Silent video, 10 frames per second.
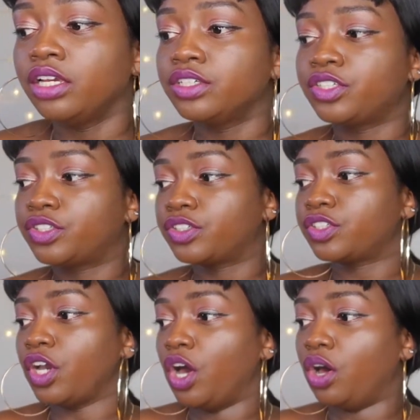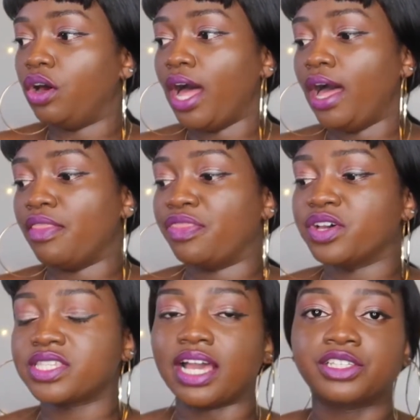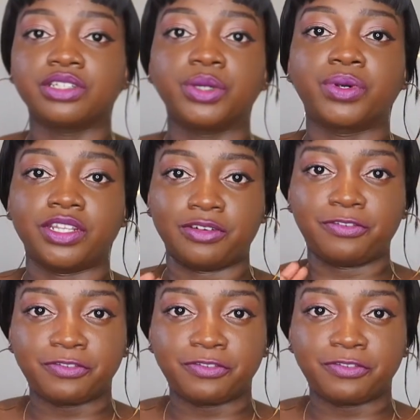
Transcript: So those actually were the